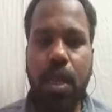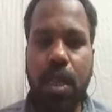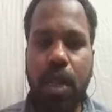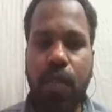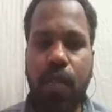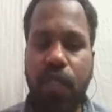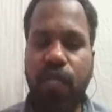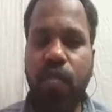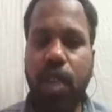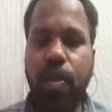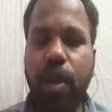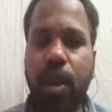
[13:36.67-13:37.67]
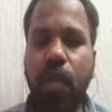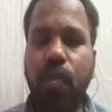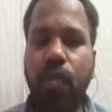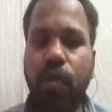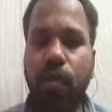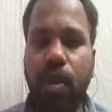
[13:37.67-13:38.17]
1 will be
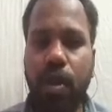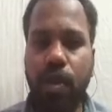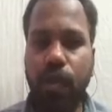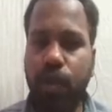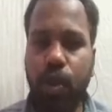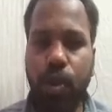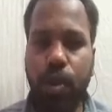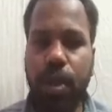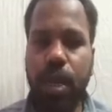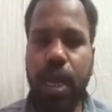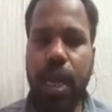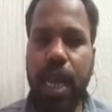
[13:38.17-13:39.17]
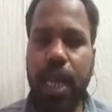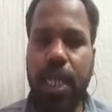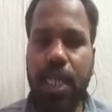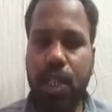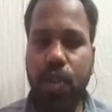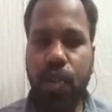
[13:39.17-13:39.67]
of fraud
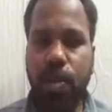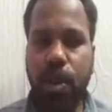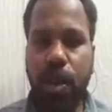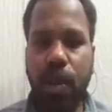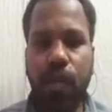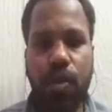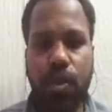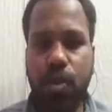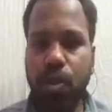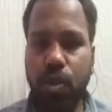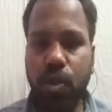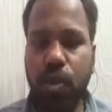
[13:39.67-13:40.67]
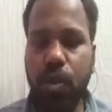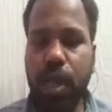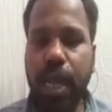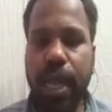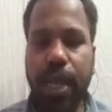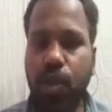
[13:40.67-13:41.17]
and 0 will be of
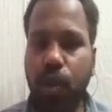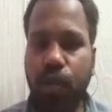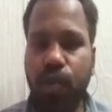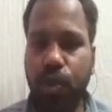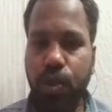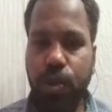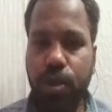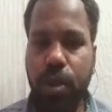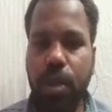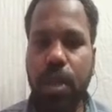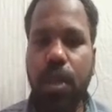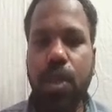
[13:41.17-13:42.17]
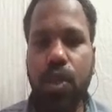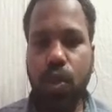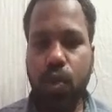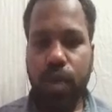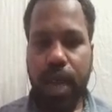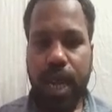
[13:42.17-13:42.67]
like not fraud,
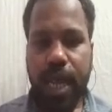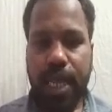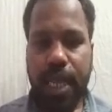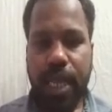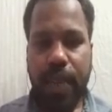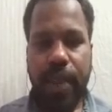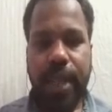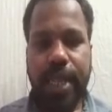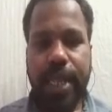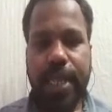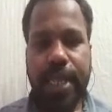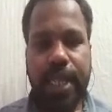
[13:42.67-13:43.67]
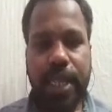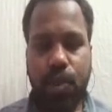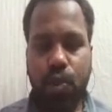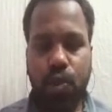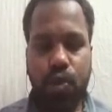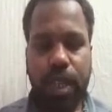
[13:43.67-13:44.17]
so we can divide it
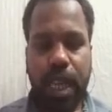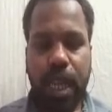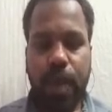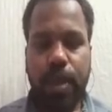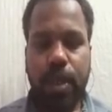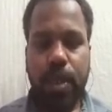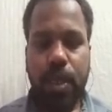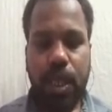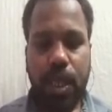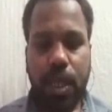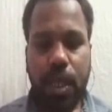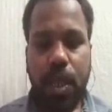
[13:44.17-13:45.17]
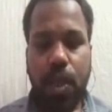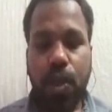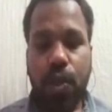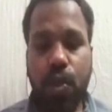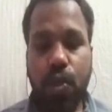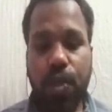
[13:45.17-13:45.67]
into two types.
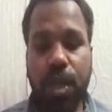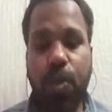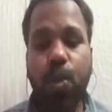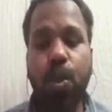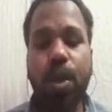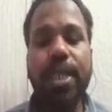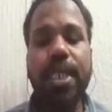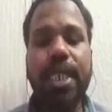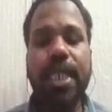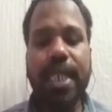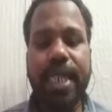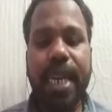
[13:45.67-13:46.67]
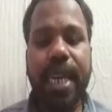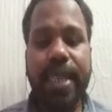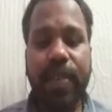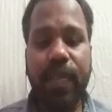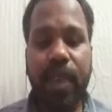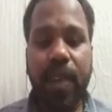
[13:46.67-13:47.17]
So the what
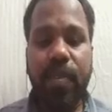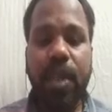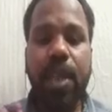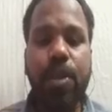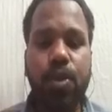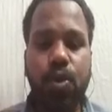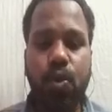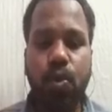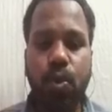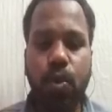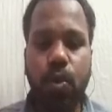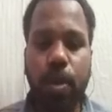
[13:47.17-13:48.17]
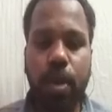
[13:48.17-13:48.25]
stratify will do,